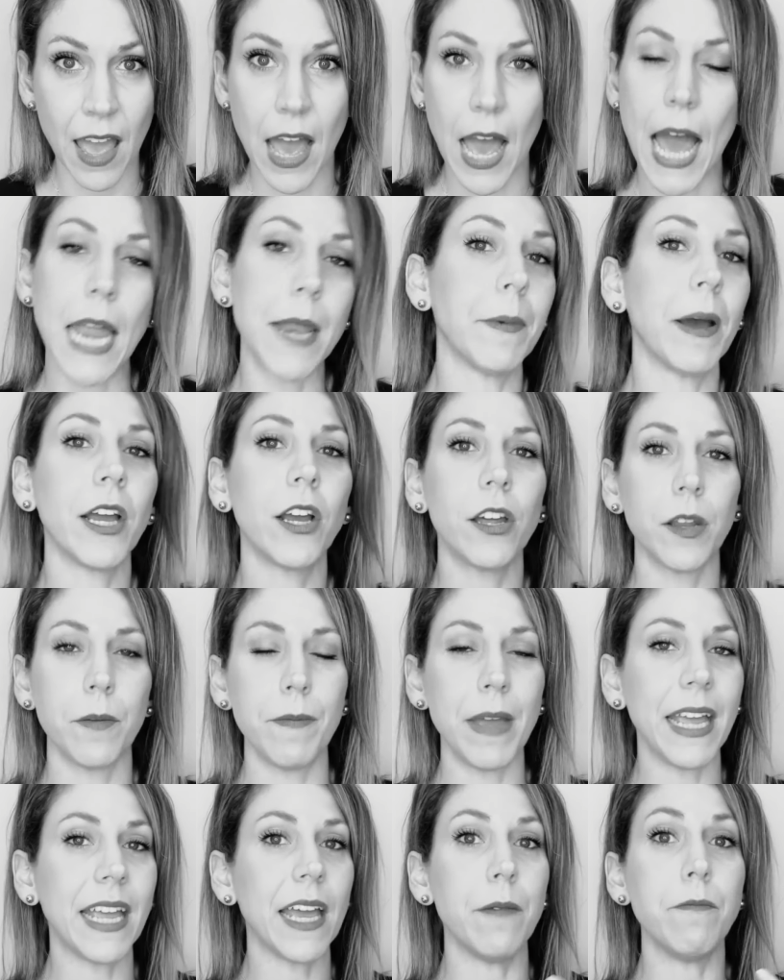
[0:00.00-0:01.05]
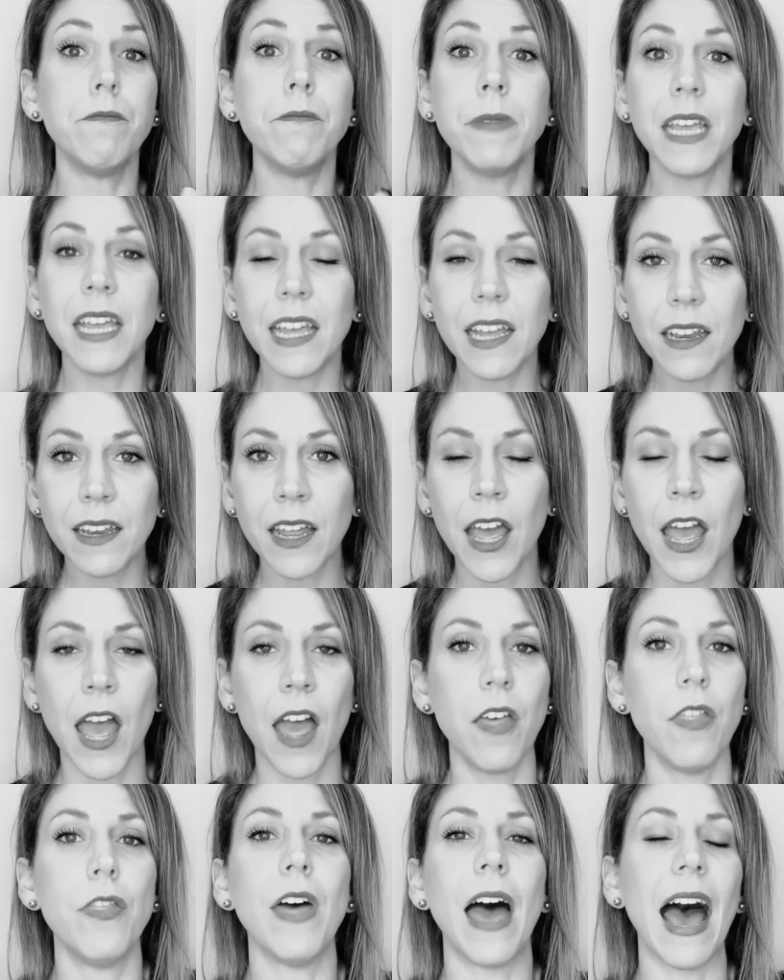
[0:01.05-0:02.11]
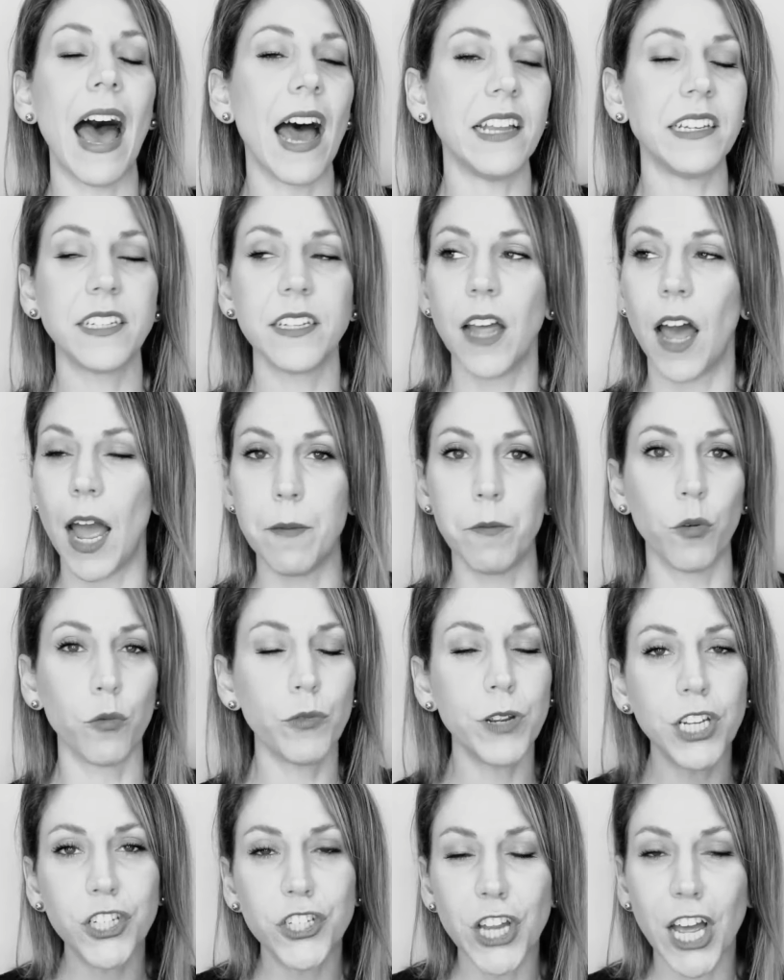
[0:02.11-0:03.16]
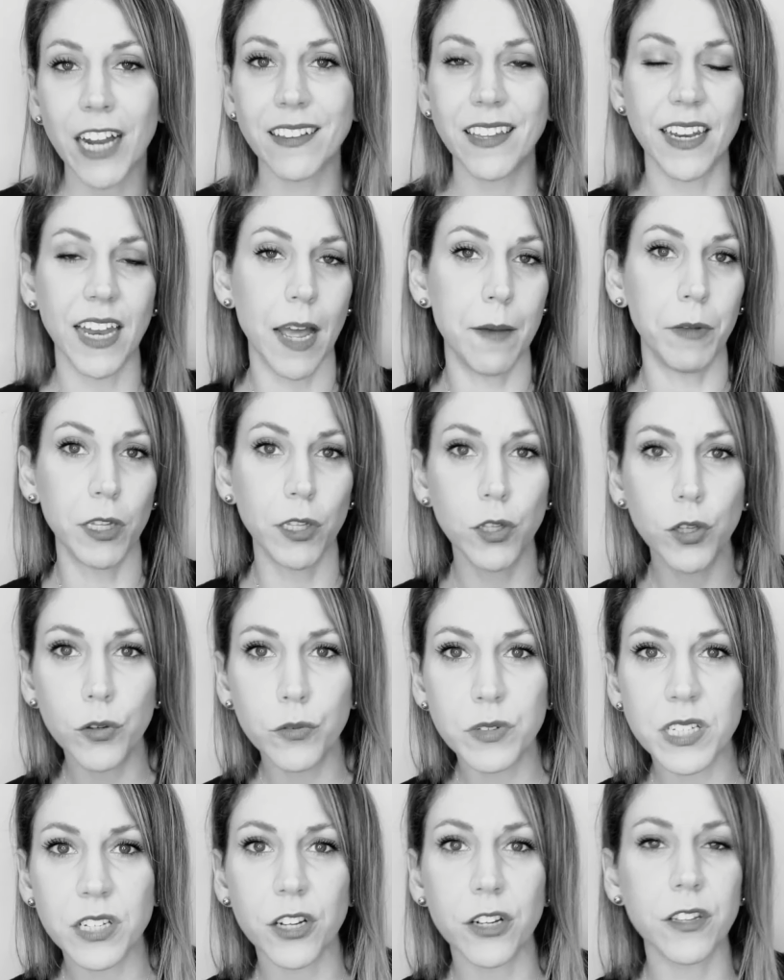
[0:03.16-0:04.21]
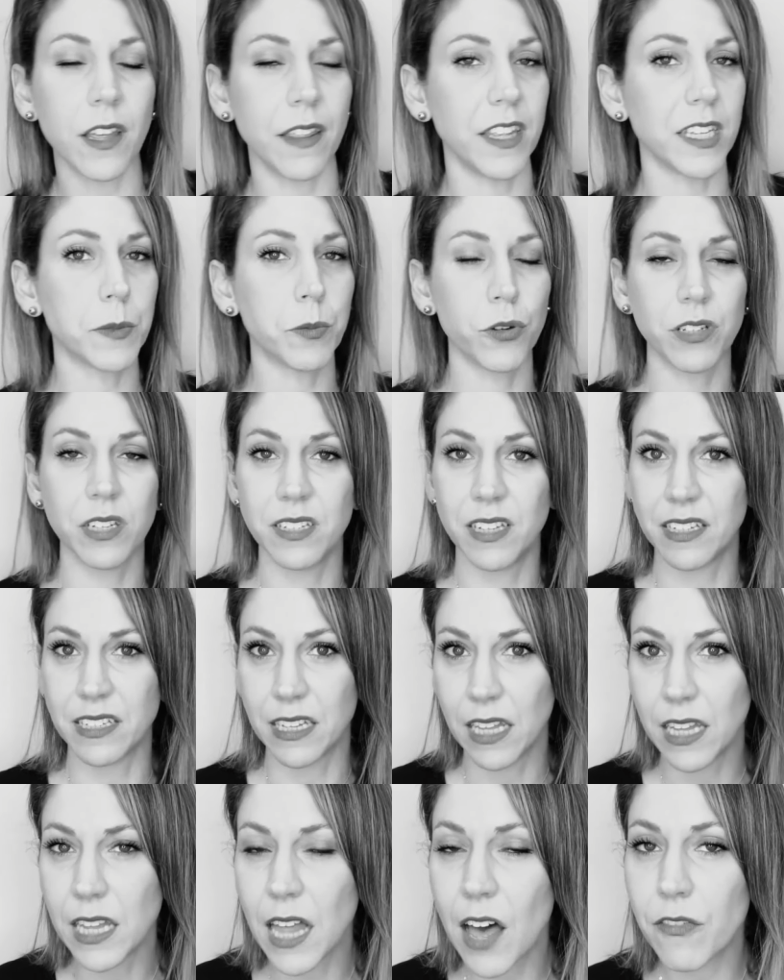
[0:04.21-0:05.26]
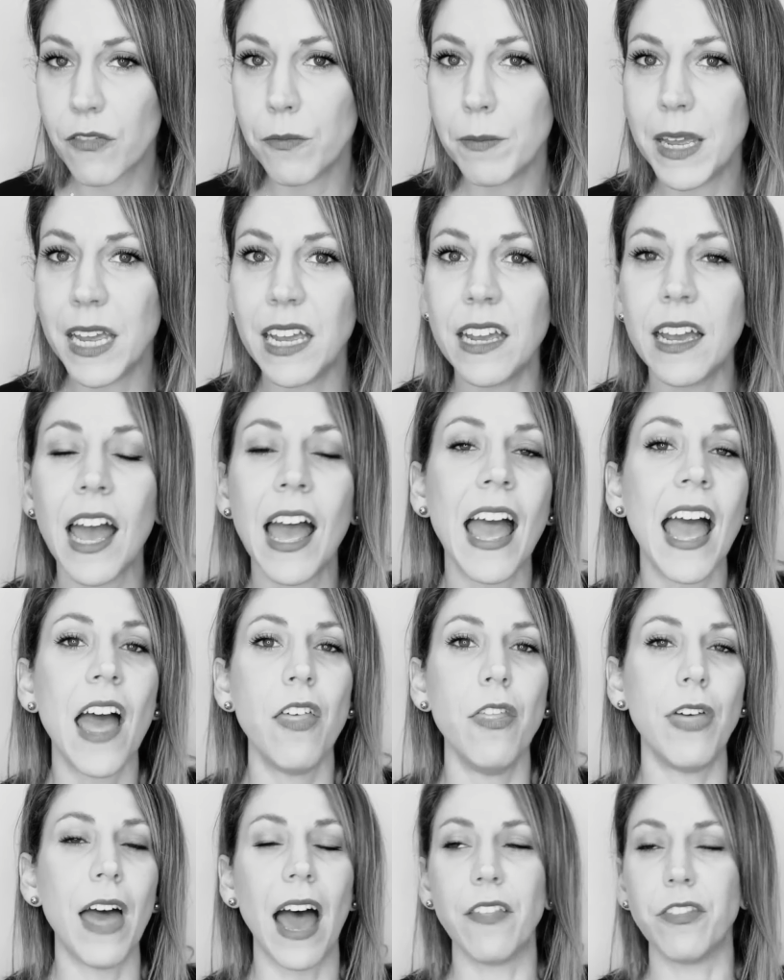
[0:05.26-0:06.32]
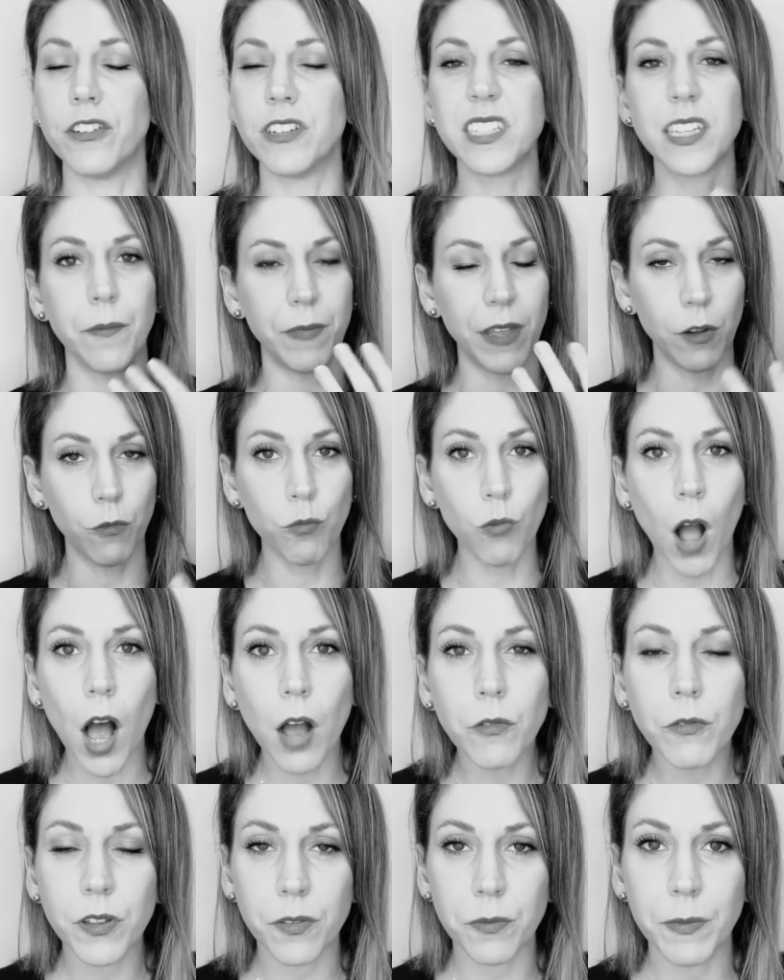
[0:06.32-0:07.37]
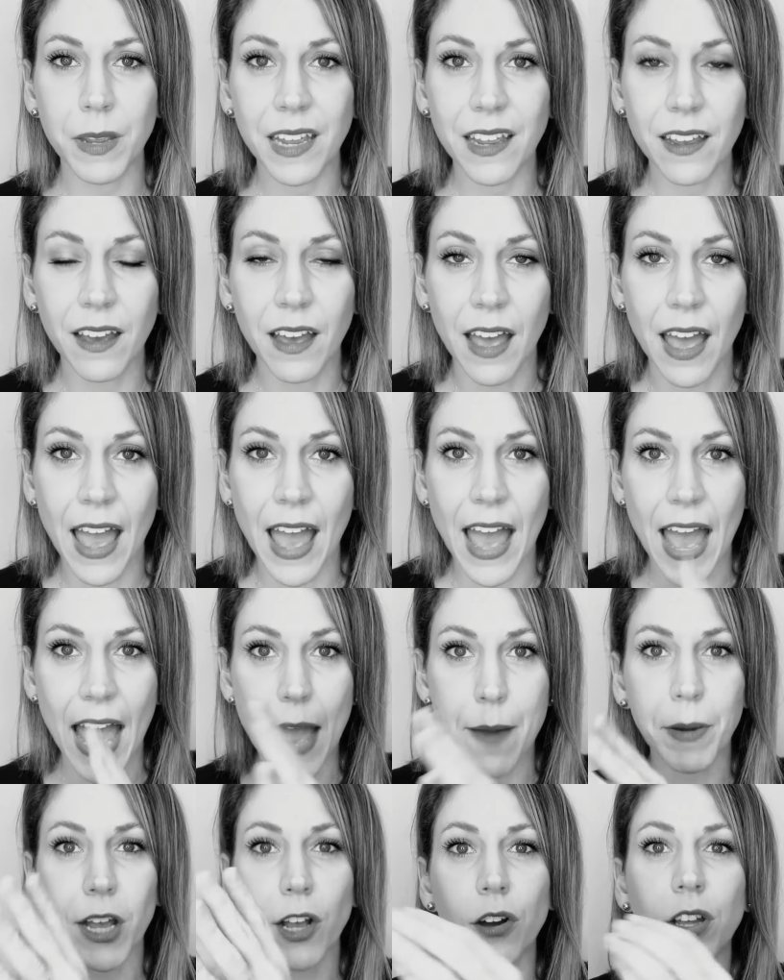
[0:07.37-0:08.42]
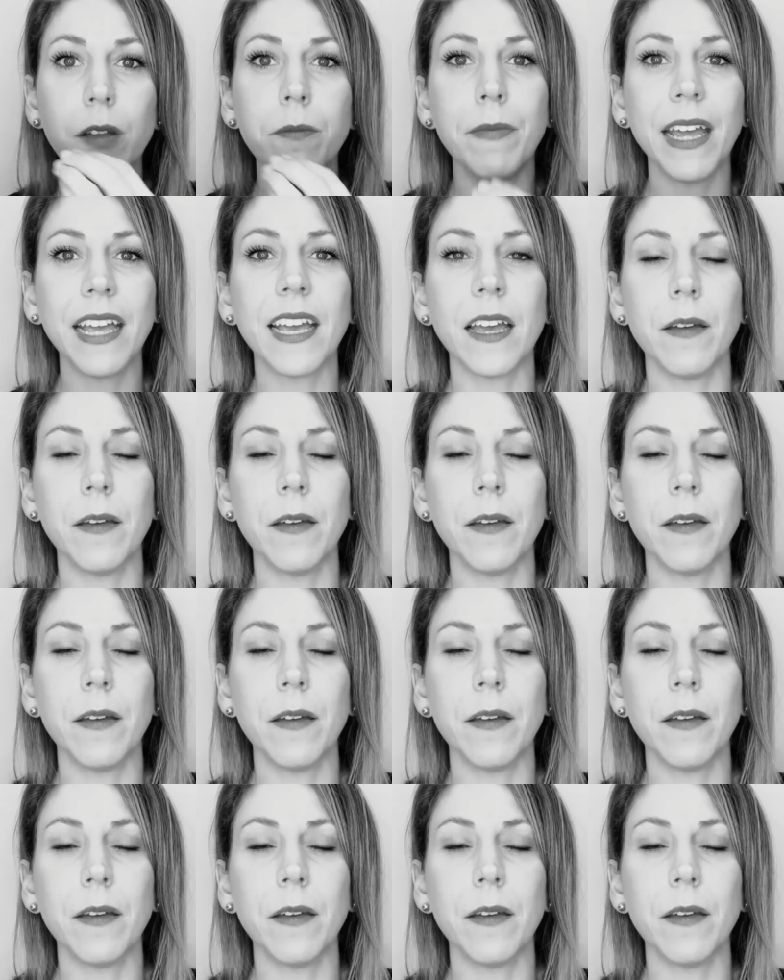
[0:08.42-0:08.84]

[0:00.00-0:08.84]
And am I going to make it mean that I'm a reject, that I'm a loser, that this person doesn't love me, that there's something wrong with me? Am I going to make